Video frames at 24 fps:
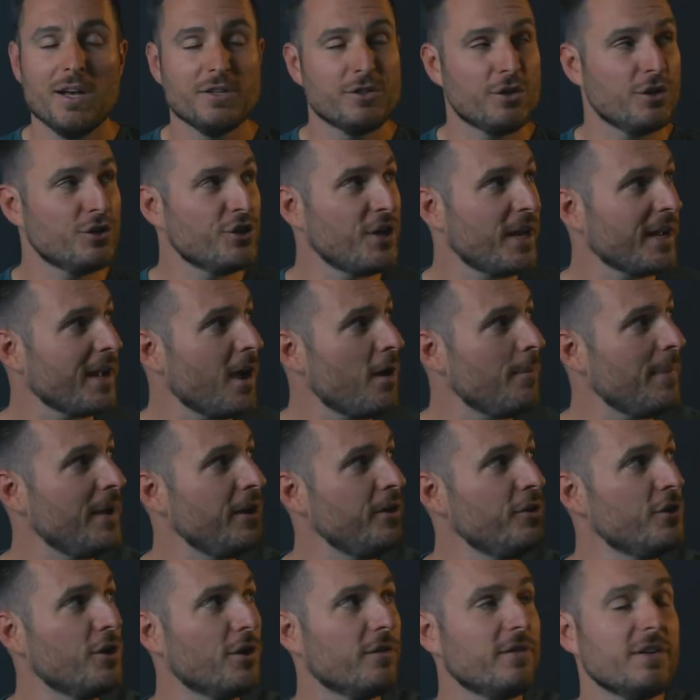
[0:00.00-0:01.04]
So check out my
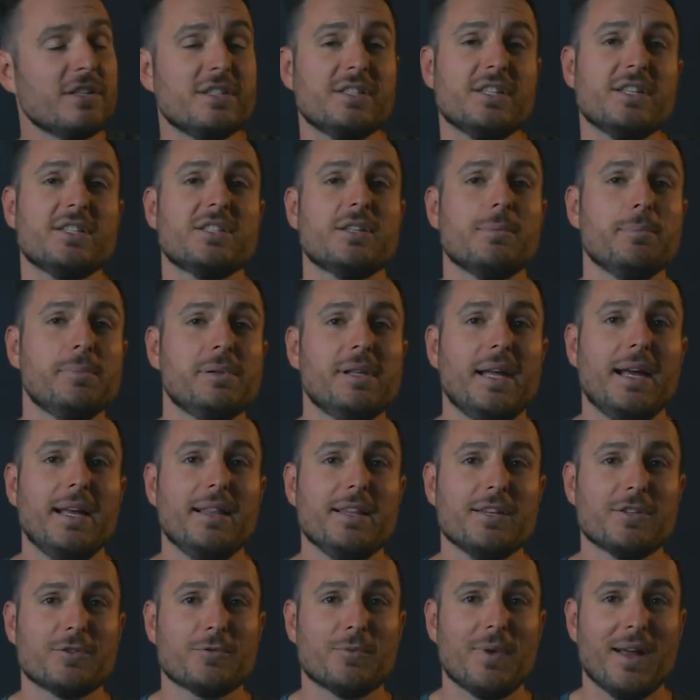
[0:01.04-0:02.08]
nervous system
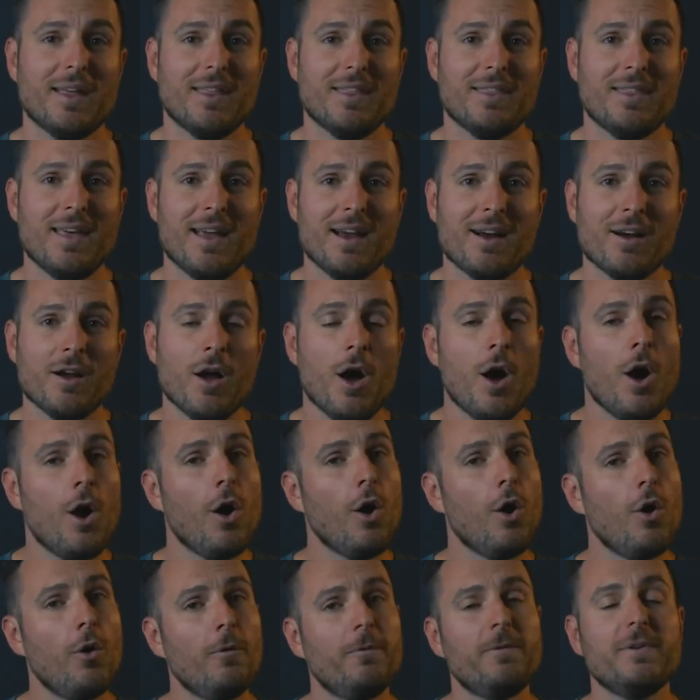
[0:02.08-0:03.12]
playlist right there.
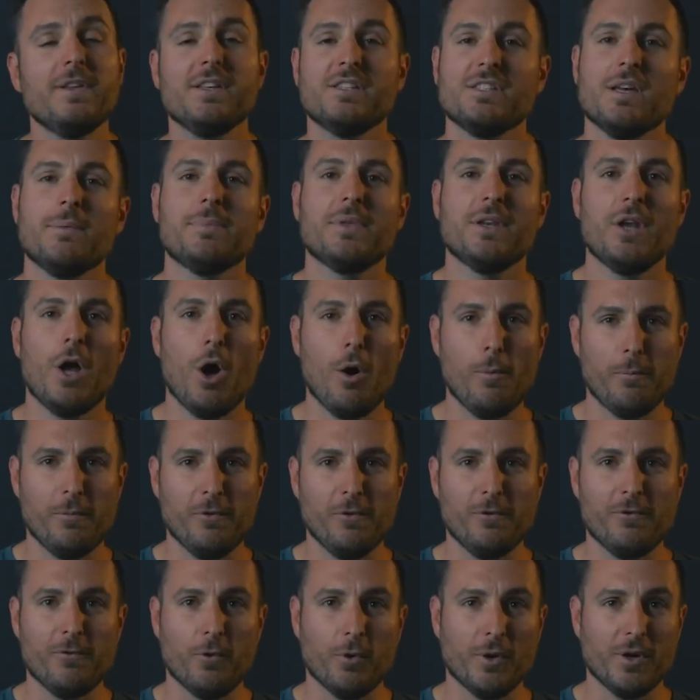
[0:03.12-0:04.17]
Hopefully something
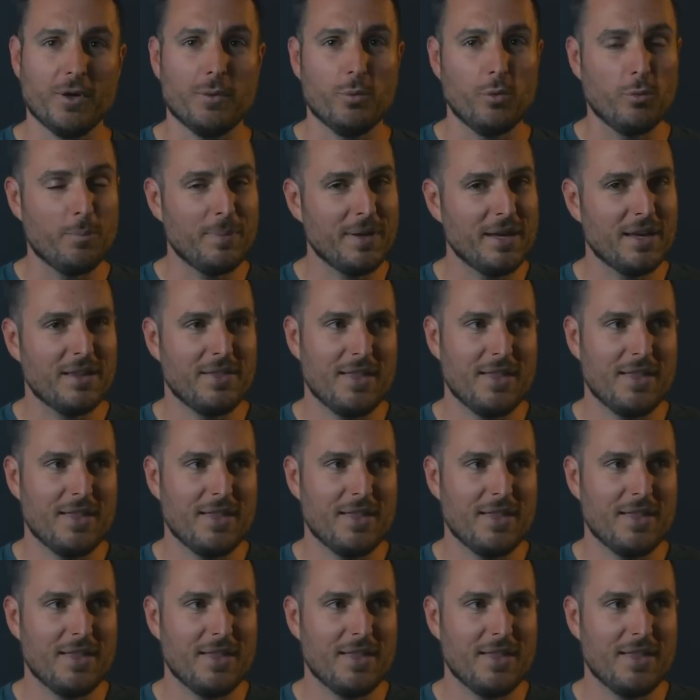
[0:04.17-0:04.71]
helpful for you will be